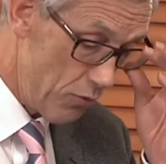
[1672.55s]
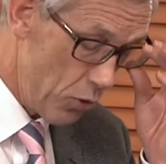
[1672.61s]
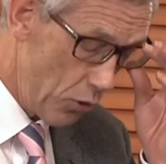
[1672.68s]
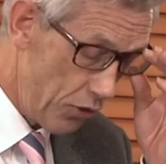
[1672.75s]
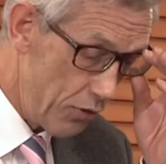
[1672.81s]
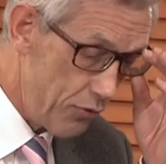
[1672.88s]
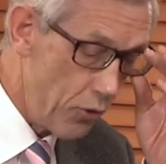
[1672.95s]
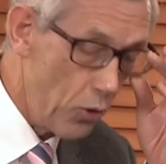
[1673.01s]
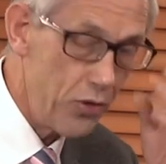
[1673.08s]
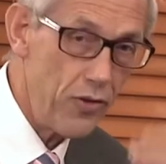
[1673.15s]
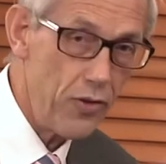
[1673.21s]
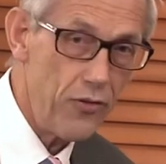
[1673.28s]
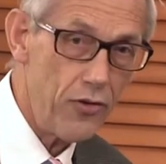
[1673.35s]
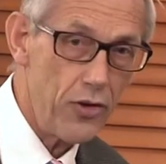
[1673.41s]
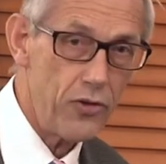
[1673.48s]
of course, had fought
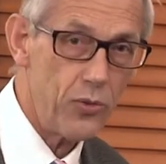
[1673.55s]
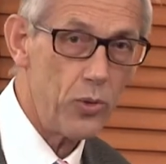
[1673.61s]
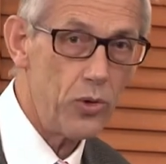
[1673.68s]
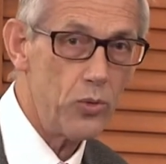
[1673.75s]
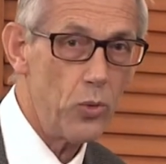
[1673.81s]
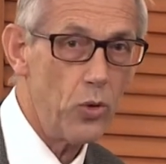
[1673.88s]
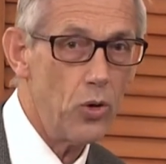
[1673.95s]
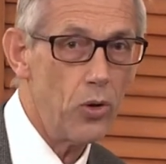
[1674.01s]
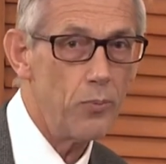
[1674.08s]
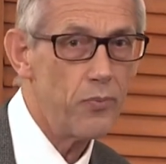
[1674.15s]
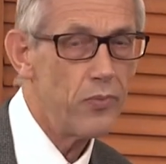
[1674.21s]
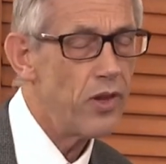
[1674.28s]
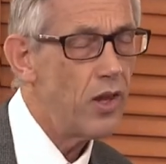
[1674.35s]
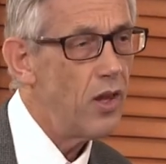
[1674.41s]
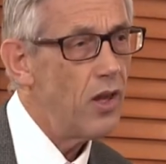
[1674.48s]
in the First World War.
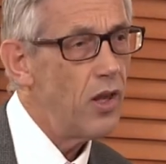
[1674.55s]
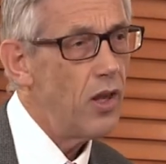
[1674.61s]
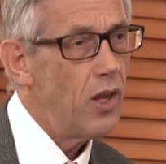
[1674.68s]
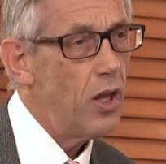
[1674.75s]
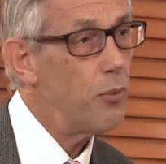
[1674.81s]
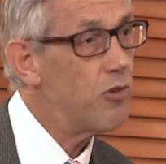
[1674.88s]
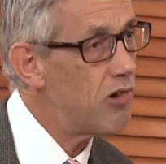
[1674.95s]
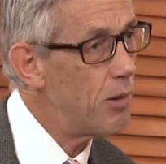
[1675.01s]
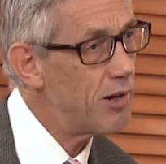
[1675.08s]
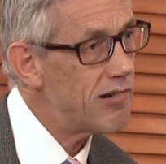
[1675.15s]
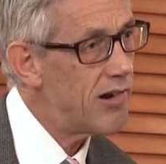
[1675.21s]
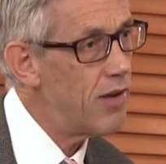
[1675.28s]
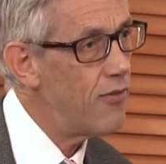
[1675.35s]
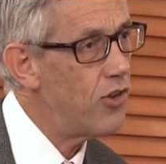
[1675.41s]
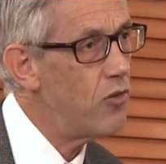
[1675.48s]
It was Robert
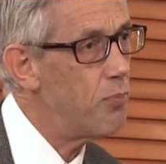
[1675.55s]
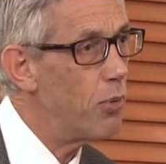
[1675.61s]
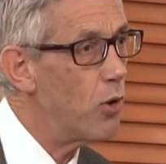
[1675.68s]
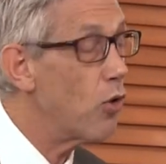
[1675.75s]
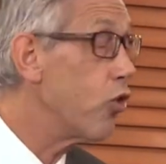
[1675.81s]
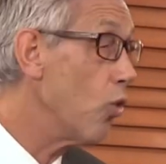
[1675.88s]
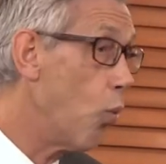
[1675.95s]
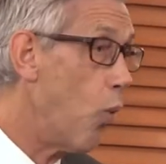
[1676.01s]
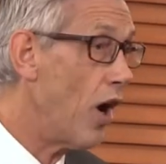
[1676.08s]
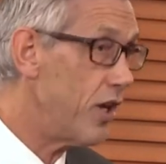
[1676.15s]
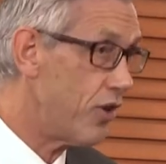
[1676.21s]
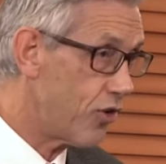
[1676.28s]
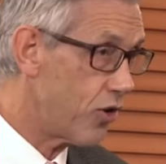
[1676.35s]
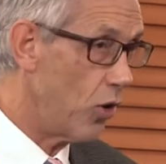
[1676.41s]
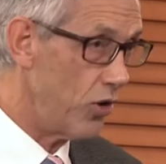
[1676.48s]
Graves's book, The
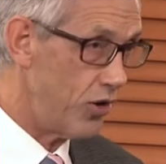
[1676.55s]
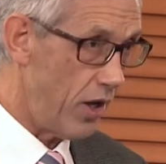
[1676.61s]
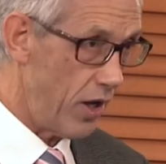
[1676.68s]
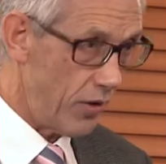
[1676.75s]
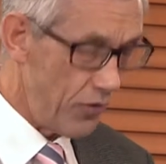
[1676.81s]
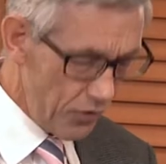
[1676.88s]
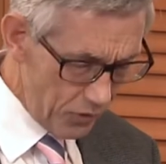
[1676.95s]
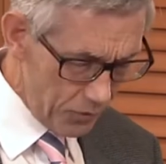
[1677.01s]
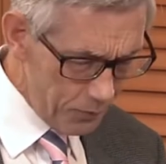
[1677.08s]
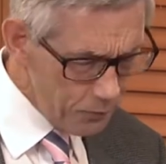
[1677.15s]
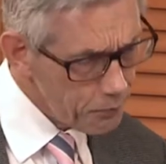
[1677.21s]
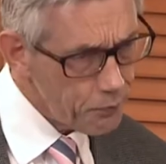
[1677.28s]
White Goddess,